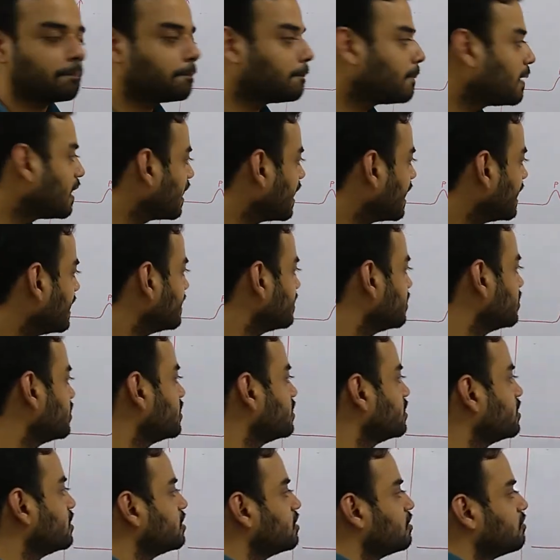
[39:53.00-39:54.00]
by
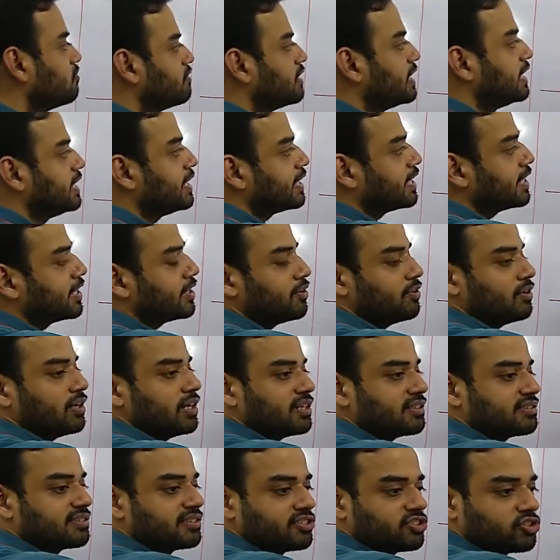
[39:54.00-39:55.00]
the
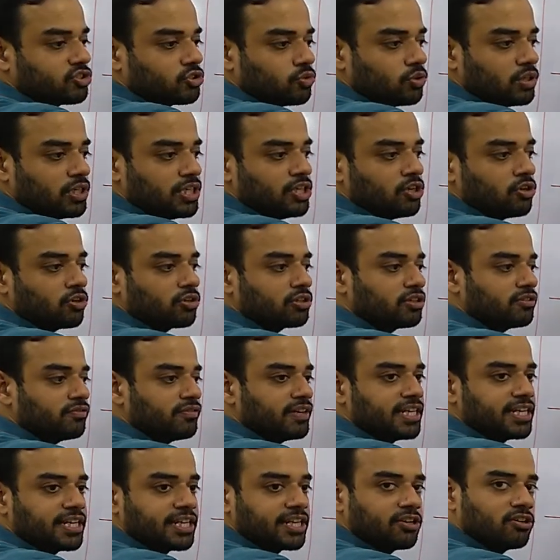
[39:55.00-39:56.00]
ventricular systole or the
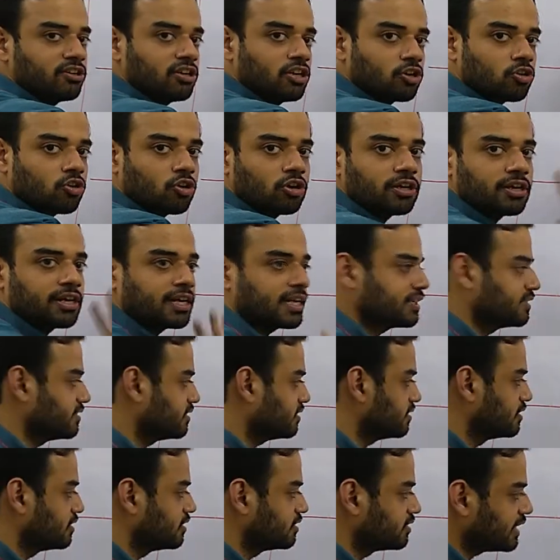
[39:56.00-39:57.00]
ventricular
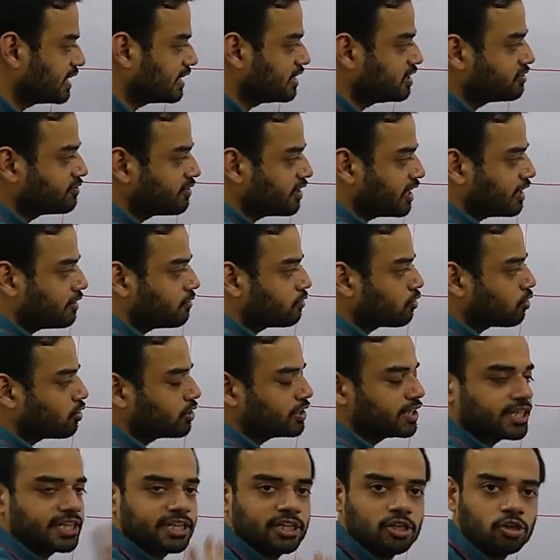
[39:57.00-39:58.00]
contraction. That is why I have
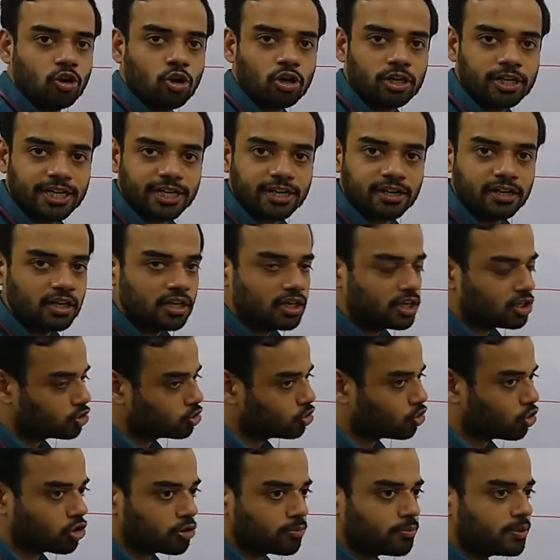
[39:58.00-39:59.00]
drawn it in dotted.
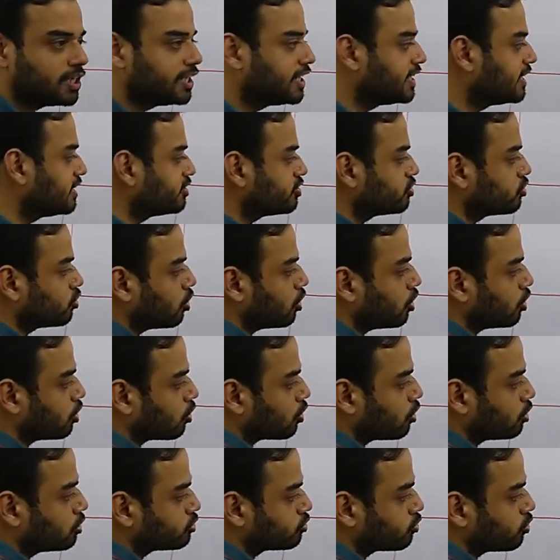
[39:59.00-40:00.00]
Normally it is not
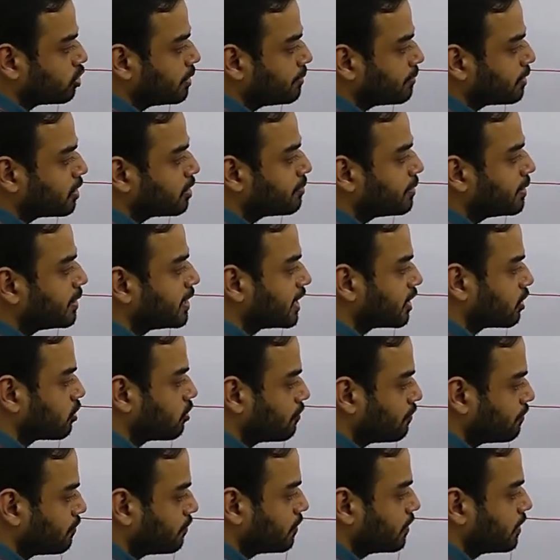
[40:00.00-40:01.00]
drawn, so I am rubbing it
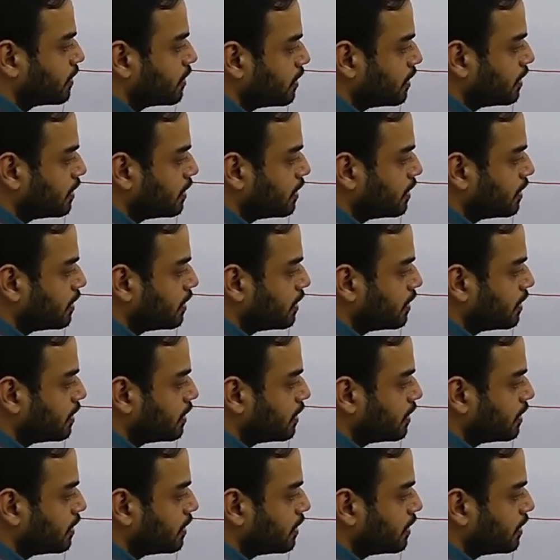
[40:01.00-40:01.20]
off.